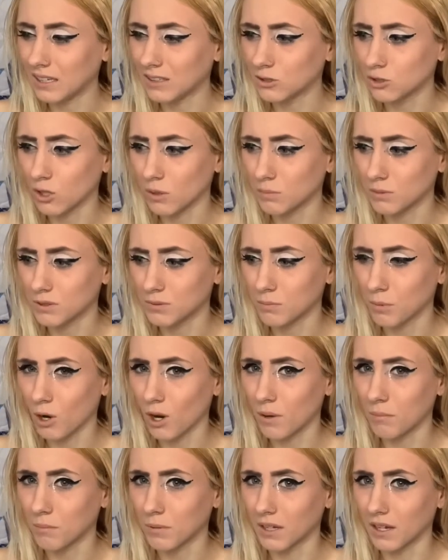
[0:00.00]
strapless bra,
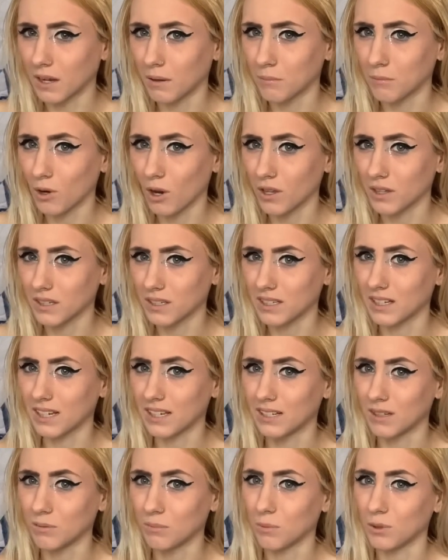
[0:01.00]
but I'm probably gonna
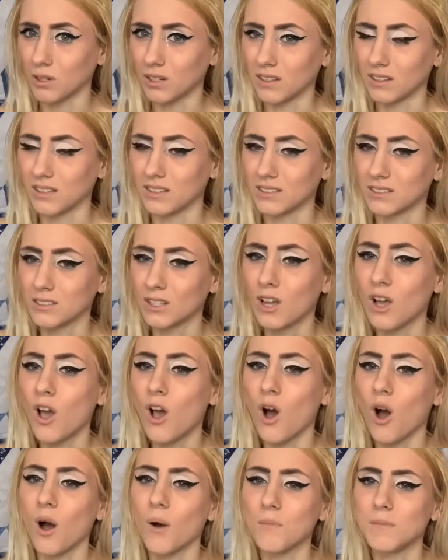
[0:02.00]
end up putting this
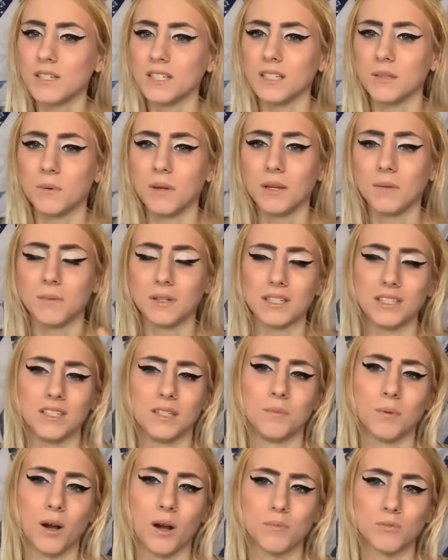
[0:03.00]
on my eBay and my
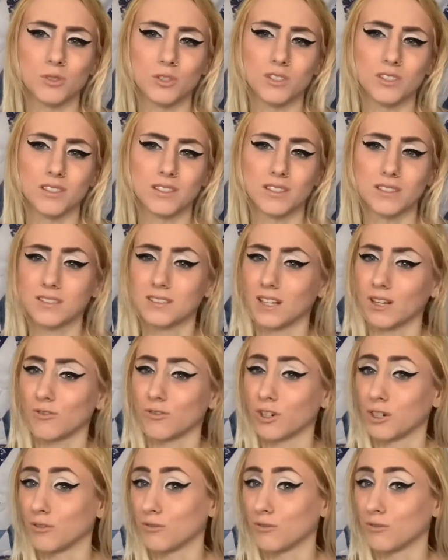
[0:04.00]
Depop just because it's not right